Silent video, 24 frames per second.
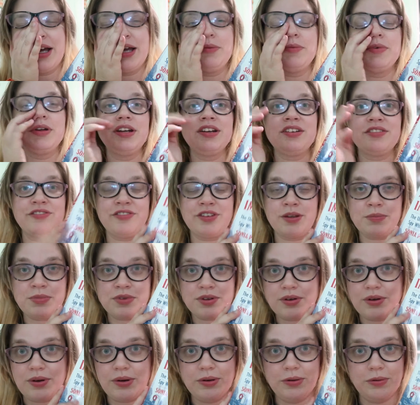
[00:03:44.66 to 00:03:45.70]
I wanted to flip
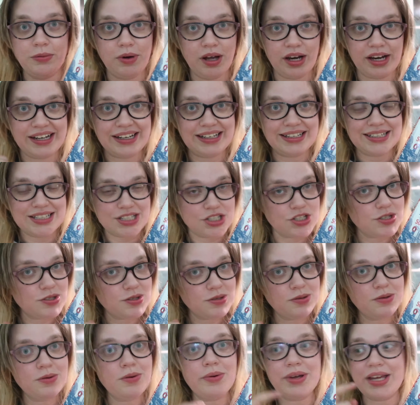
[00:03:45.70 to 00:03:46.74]
through what I
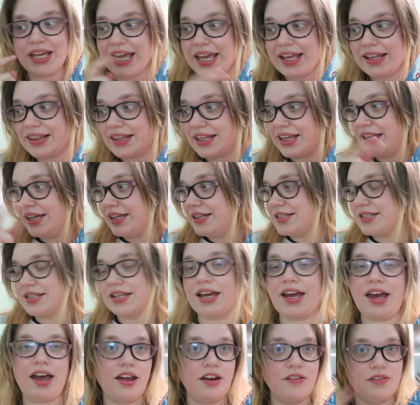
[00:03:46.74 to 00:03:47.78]
do in these
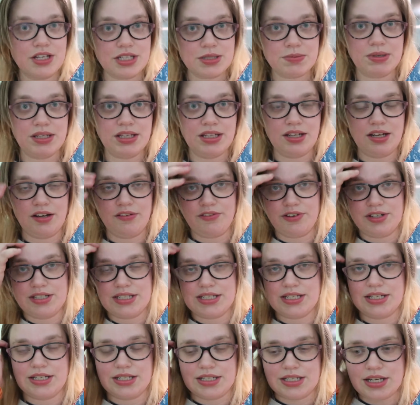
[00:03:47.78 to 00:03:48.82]
and kind of explain the
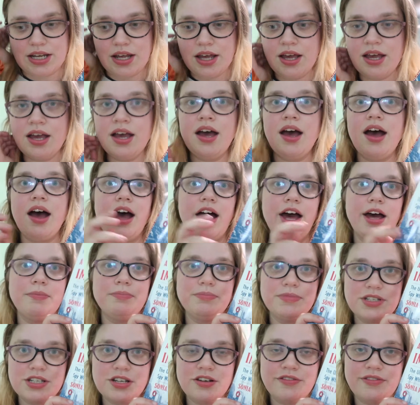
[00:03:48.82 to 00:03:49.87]
differences.
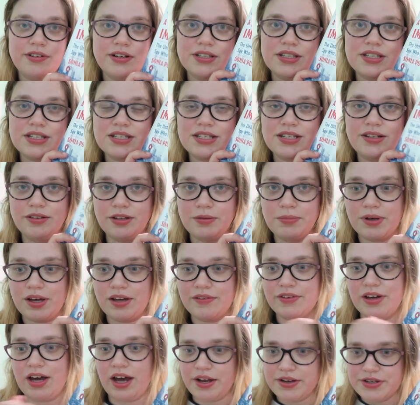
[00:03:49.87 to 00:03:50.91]
So far, this is the only book
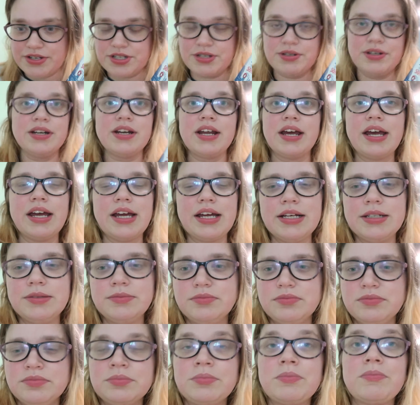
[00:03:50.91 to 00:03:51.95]
I've gotten to today.
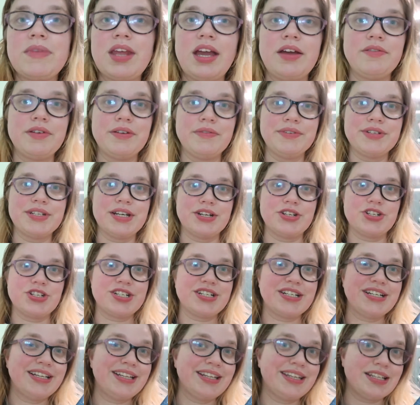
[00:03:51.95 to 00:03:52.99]
I haven't even
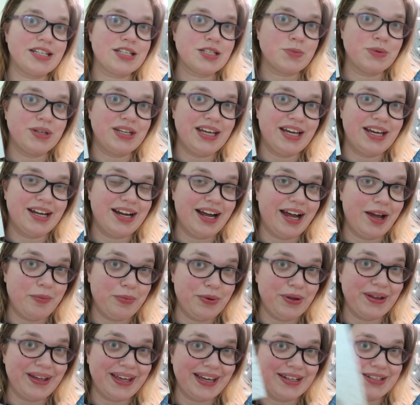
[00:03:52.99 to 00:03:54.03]
touched this one yet. I
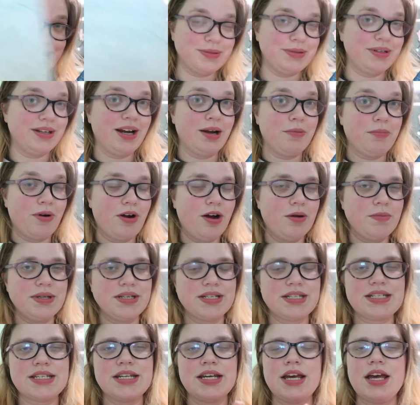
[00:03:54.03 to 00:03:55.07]
will get to it, I
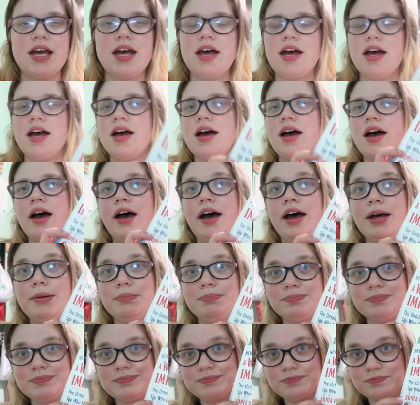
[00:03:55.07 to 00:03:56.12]
promise.
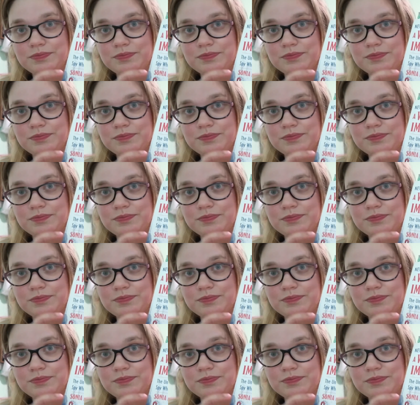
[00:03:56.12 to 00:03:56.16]
But